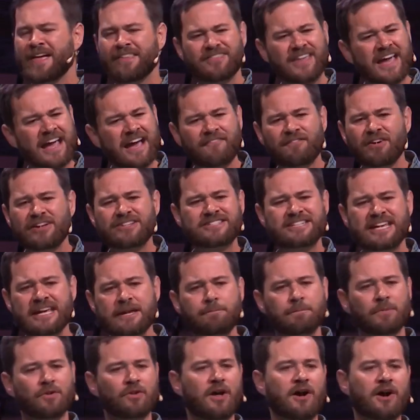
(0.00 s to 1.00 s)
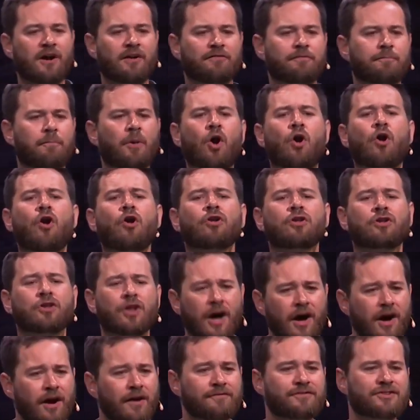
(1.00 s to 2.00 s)
They have a deep love. Paul
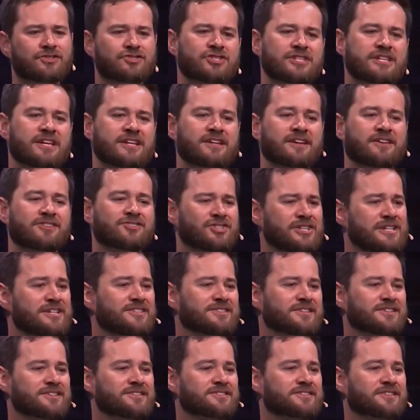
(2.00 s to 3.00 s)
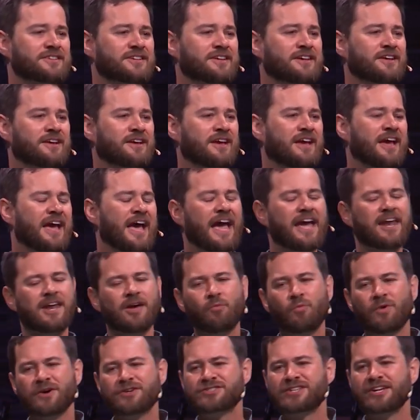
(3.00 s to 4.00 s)
loved Jesus. And
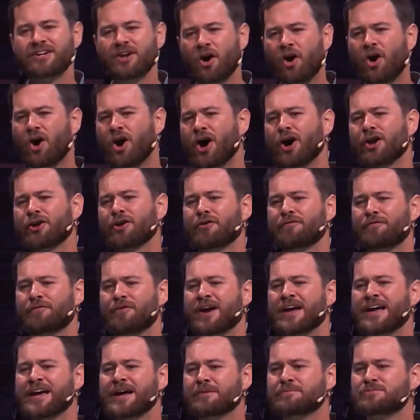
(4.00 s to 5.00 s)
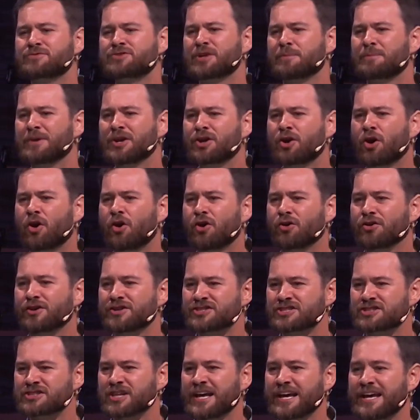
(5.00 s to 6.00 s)
it was an honor for him to be called a
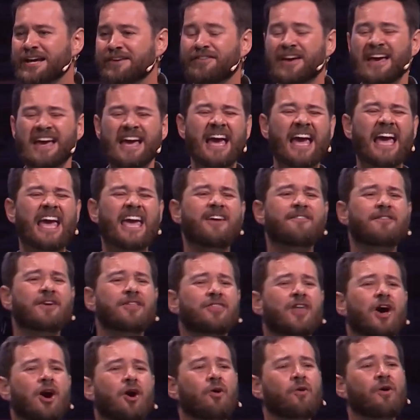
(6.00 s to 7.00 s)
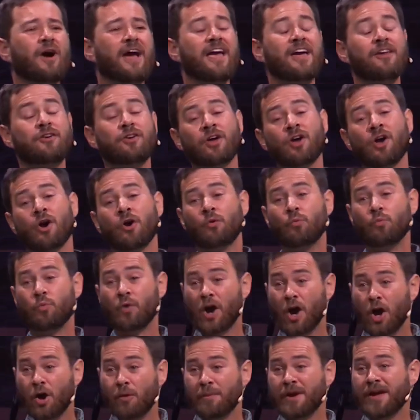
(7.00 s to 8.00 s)
slave. Even though in
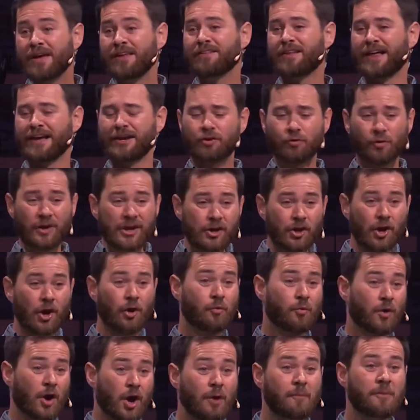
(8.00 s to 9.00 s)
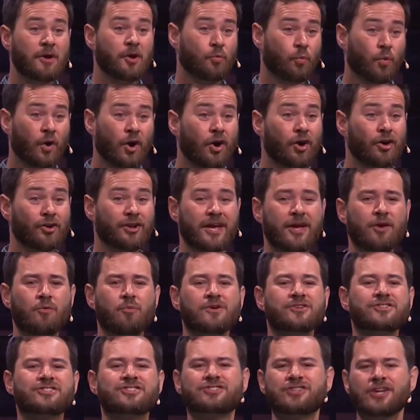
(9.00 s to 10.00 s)
Roman, like Greco-Roman world, it
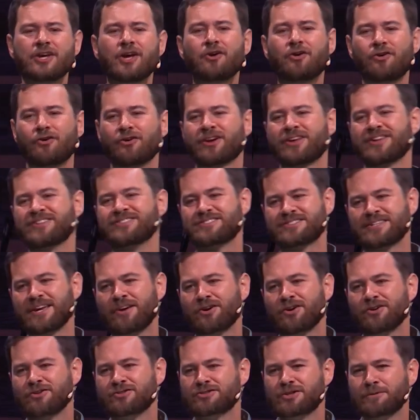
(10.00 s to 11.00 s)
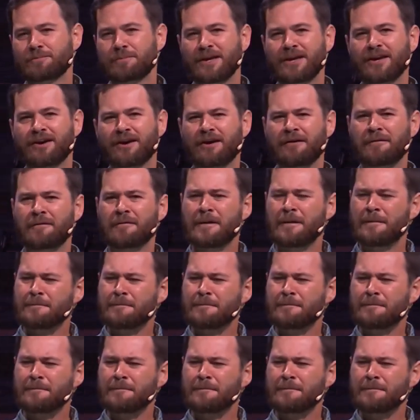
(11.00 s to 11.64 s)
was still considered to be a